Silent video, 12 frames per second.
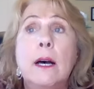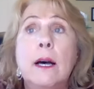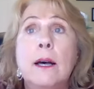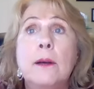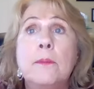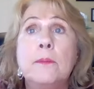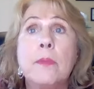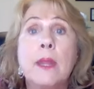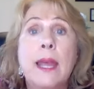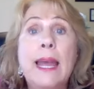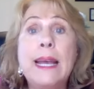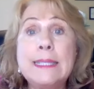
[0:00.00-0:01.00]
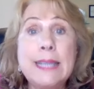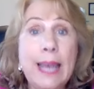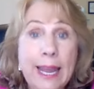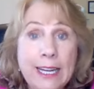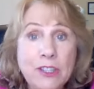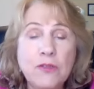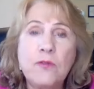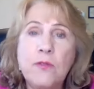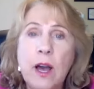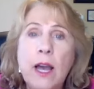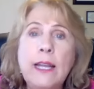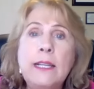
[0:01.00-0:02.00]
um, S H,
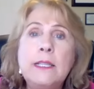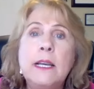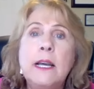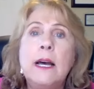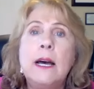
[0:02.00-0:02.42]
find